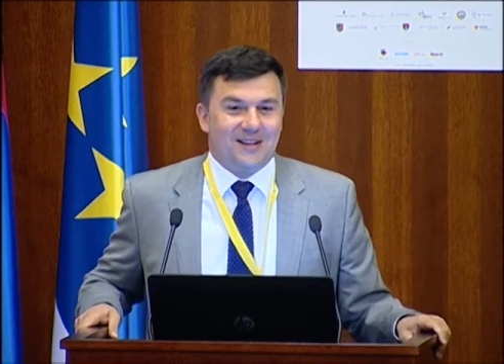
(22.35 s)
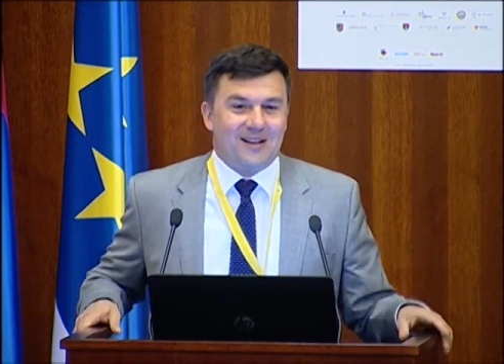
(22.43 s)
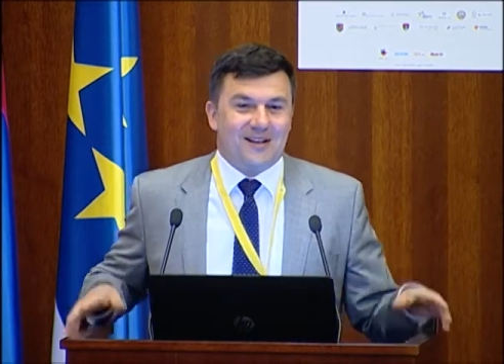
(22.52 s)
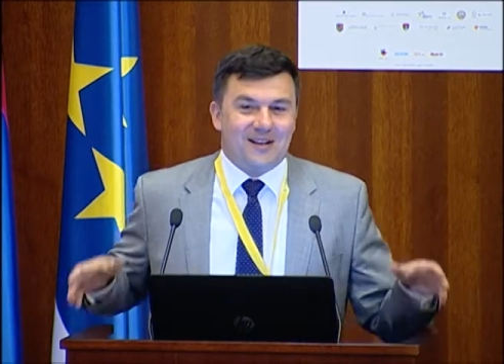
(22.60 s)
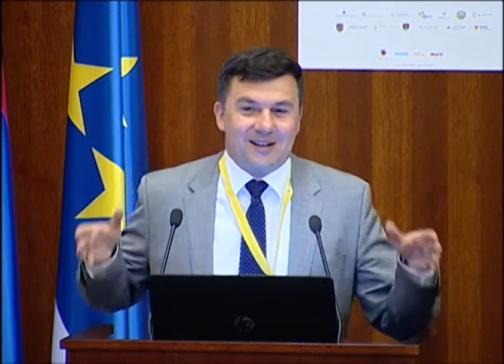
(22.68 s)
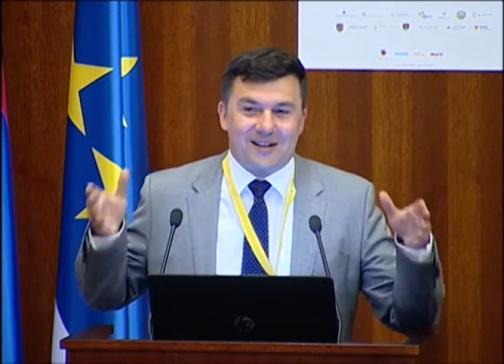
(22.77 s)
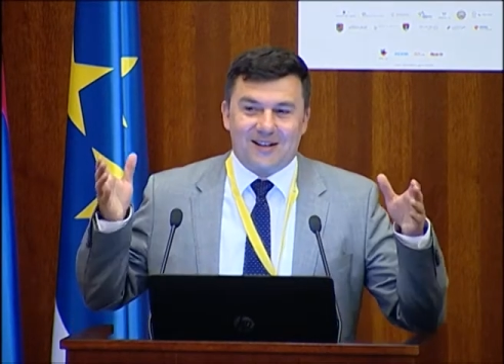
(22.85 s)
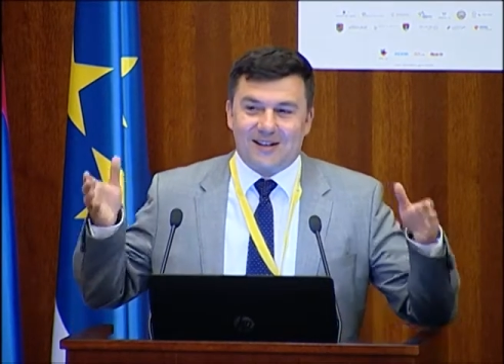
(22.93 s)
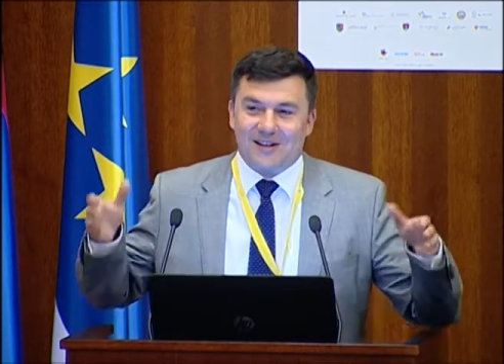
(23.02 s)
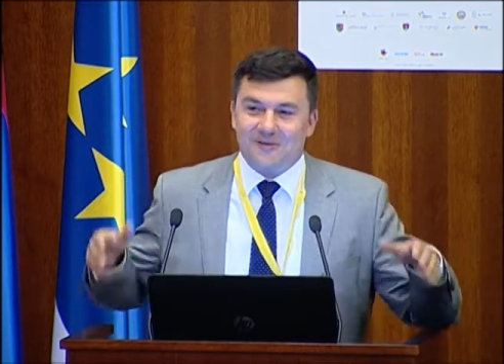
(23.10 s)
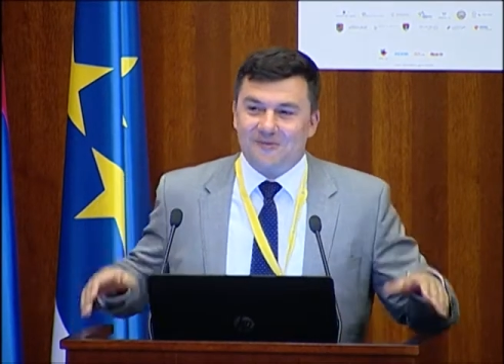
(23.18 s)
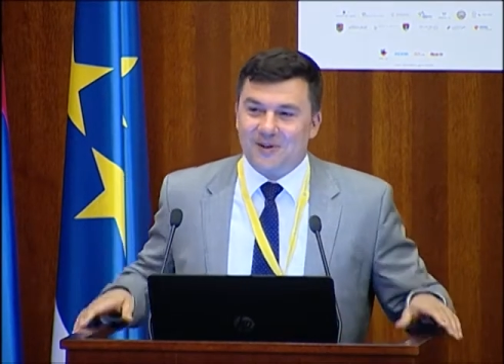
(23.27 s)

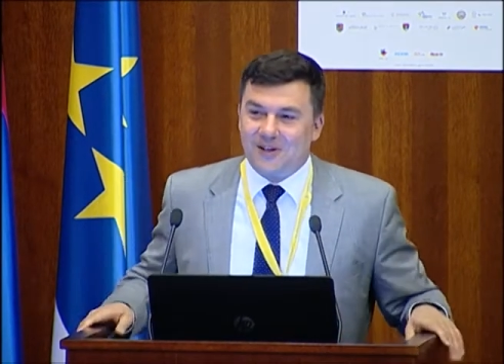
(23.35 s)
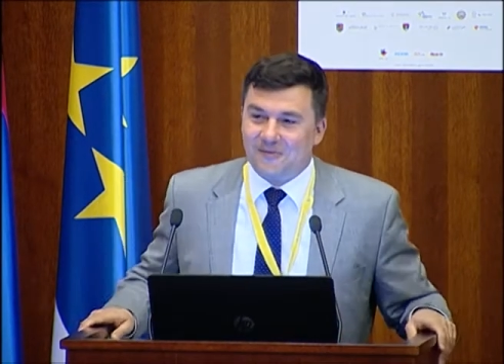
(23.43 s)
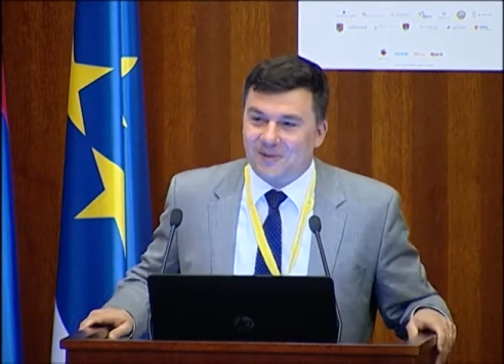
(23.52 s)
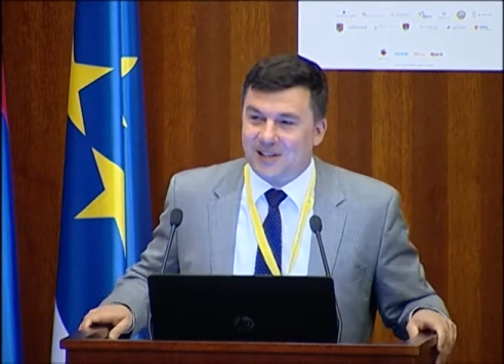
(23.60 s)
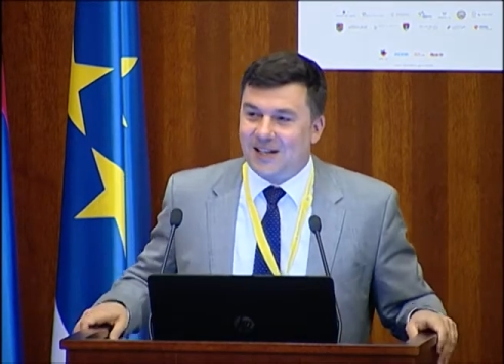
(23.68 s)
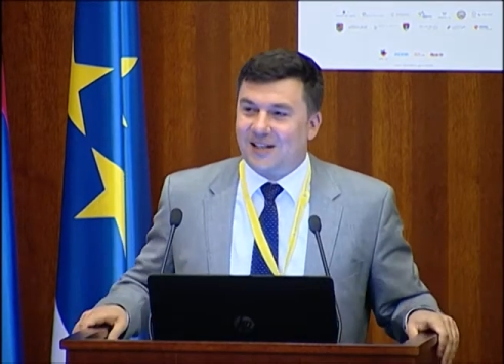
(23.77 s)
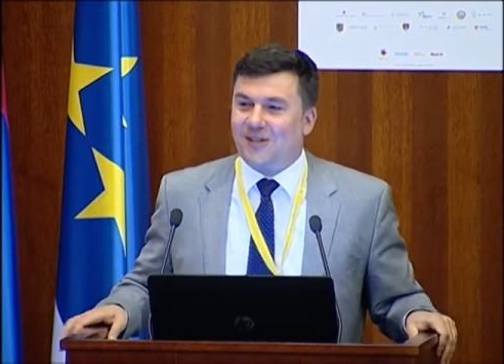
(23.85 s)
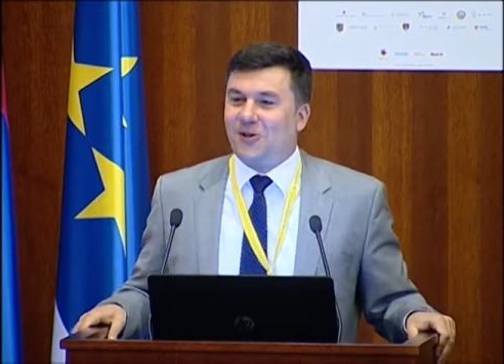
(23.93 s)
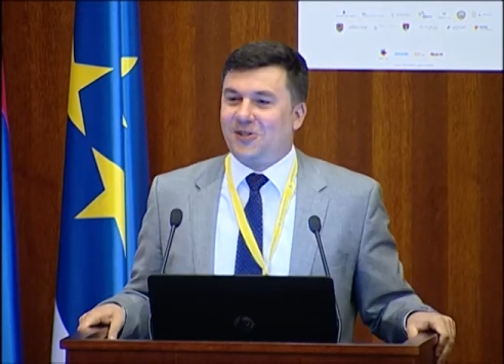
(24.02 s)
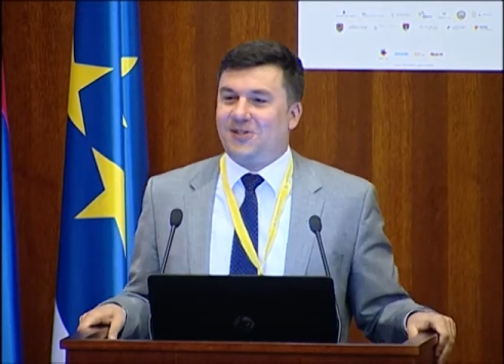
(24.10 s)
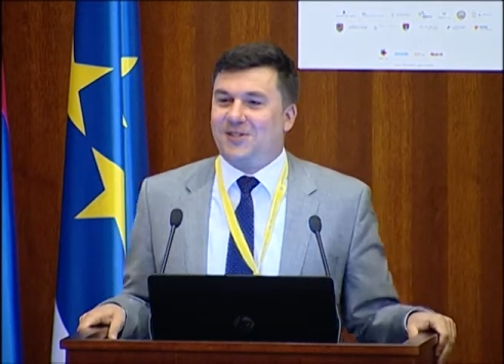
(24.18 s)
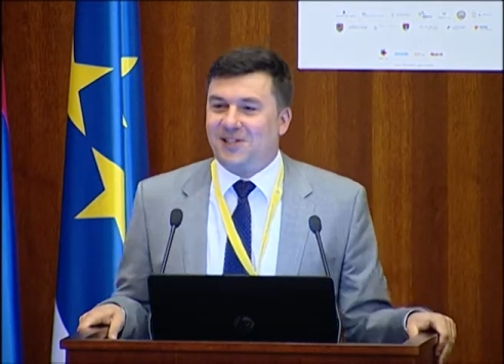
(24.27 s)
and where we then
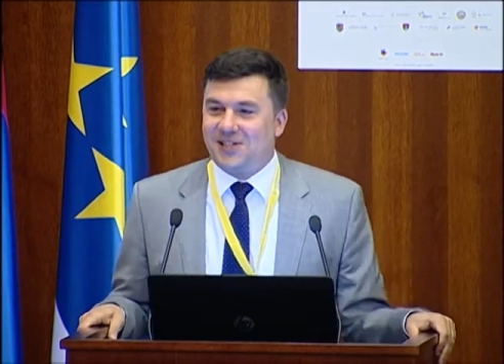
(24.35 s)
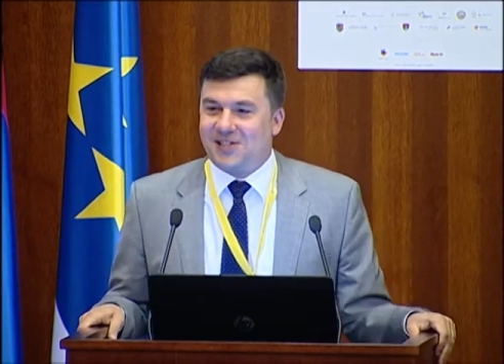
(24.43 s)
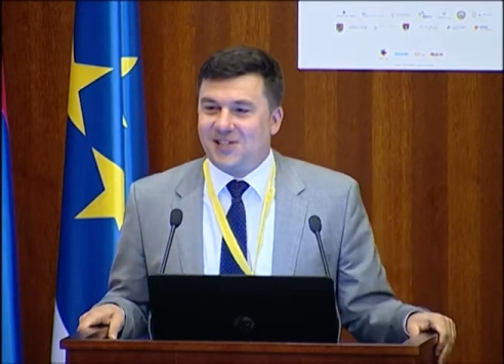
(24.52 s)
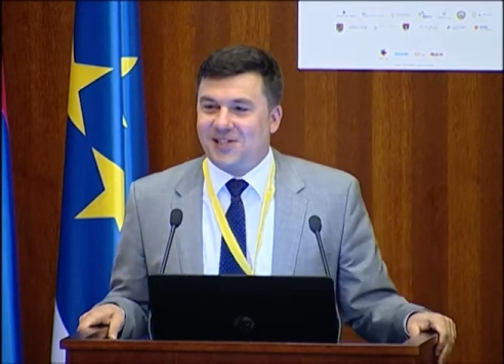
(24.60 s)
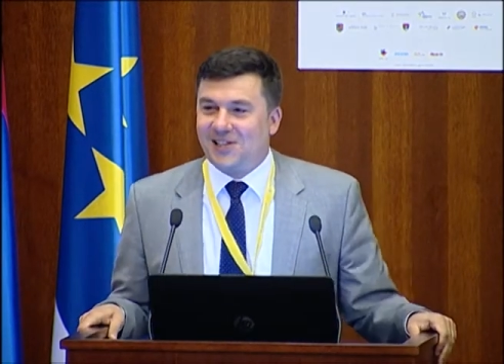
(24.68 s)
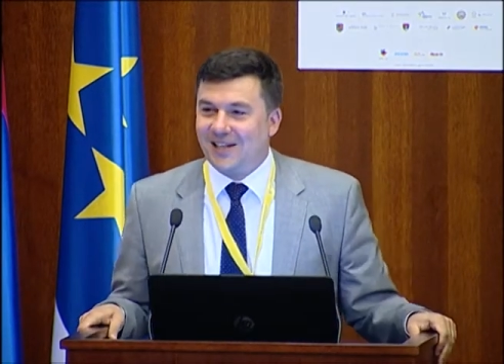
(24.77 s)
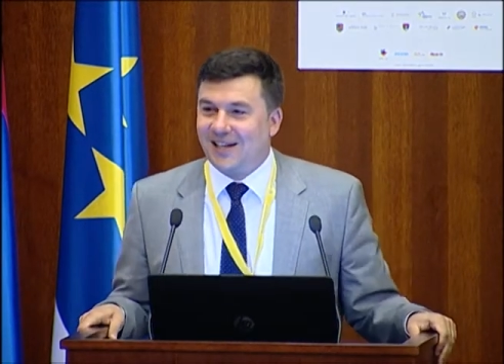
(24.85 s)
got this